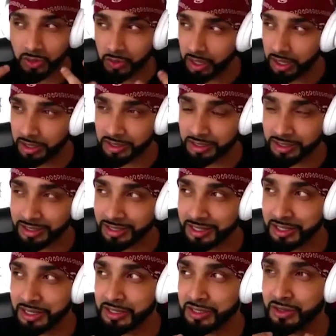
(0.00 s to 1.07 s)
to us.
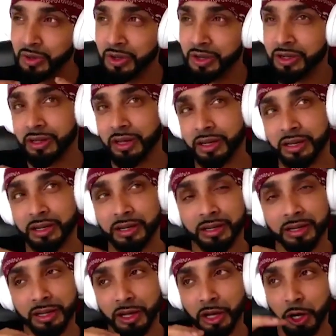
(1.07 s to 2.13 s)
It's, it's not like
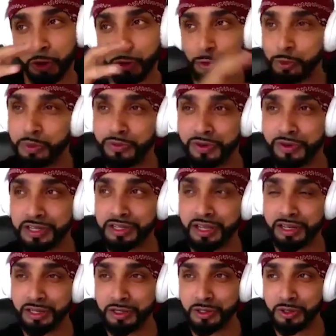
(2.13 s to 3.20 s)
a, a group of us
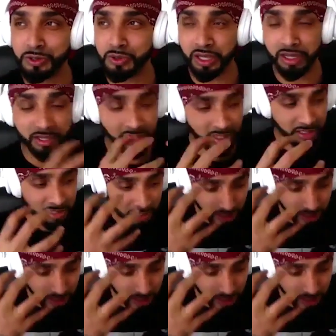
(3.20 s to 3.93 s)
that need to do so. It's just